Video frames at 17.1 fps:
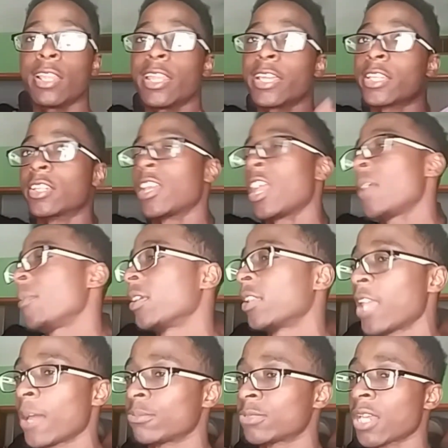a
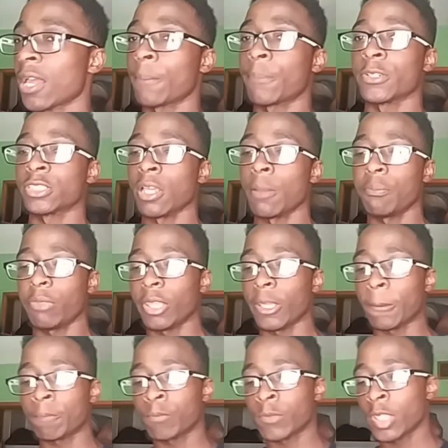gaming laptop or
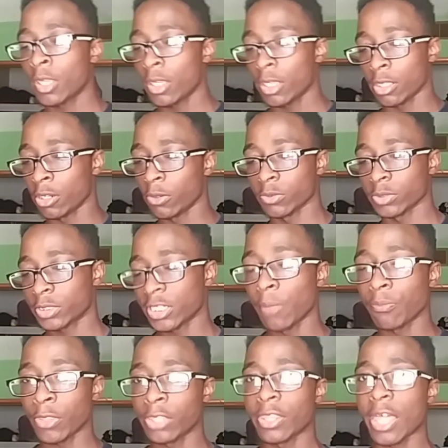something, you know,
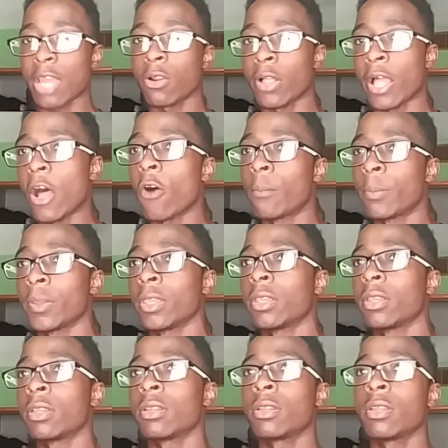something that'll help
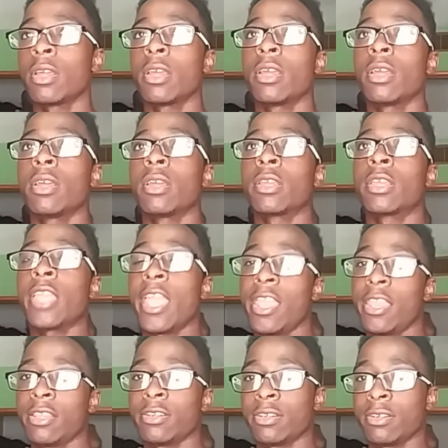me
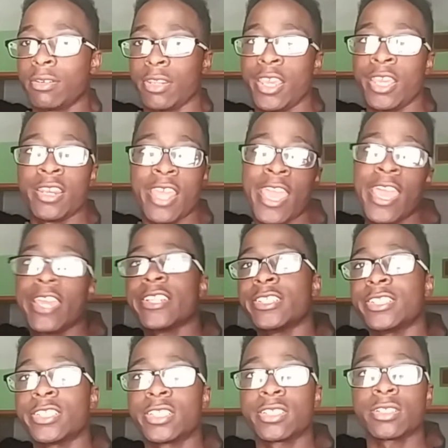gain an
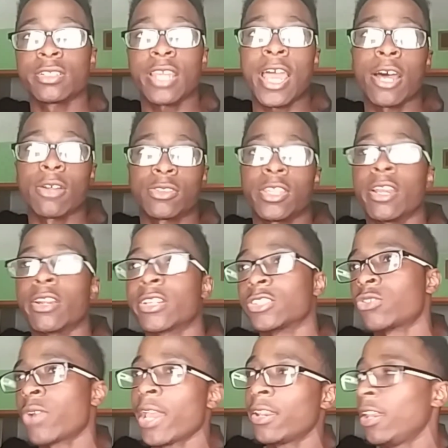edge out there,
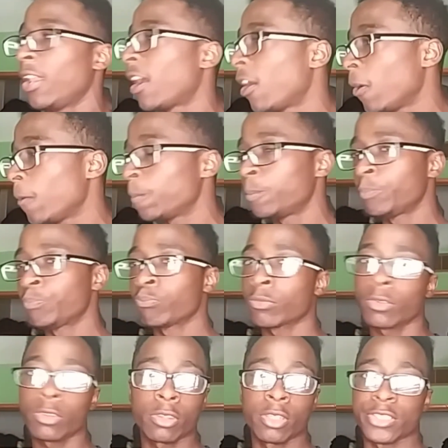because right now,
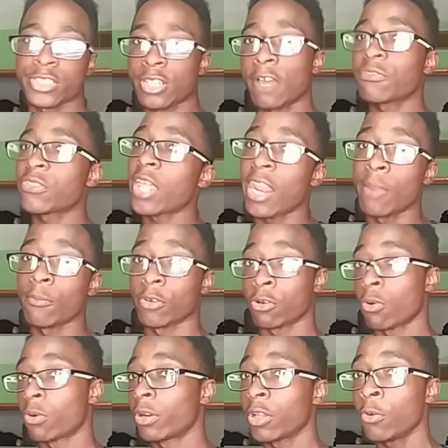the stuff that I'm
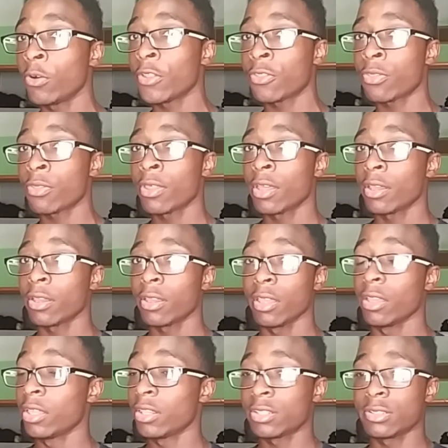recording with,
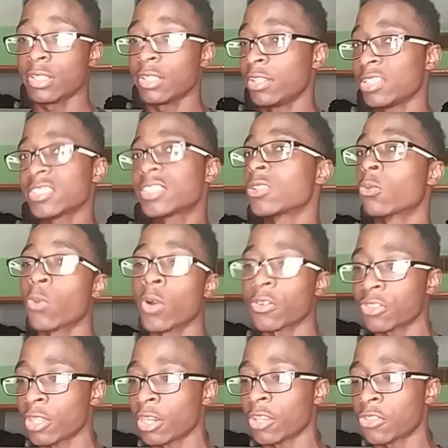it isn't
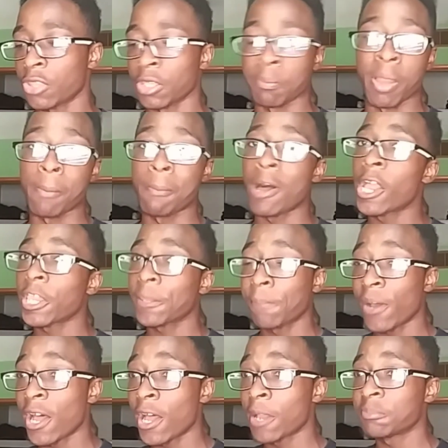worth anything. My mic
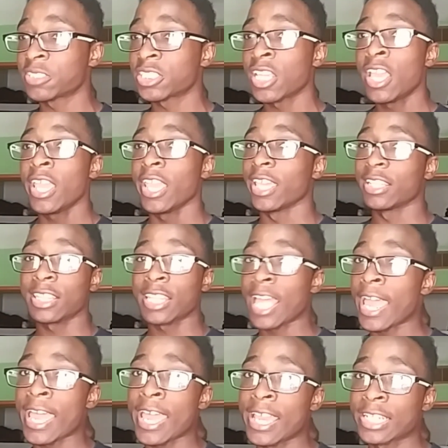pops, it
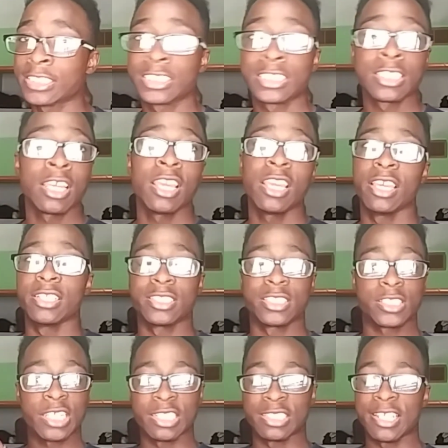lags,
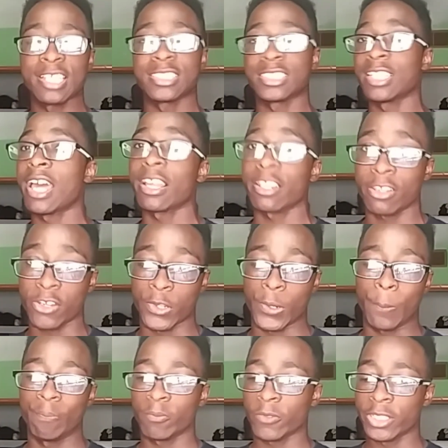it's not
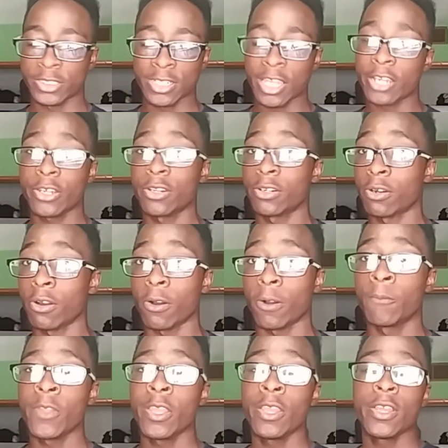good. It's not good at
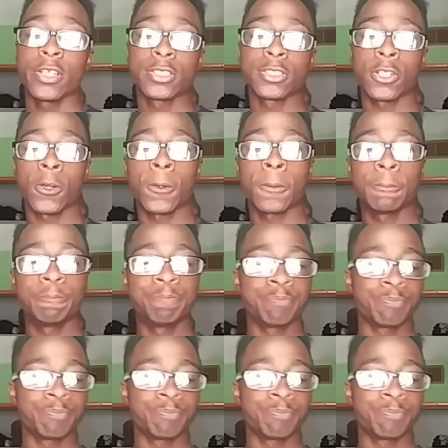all. So,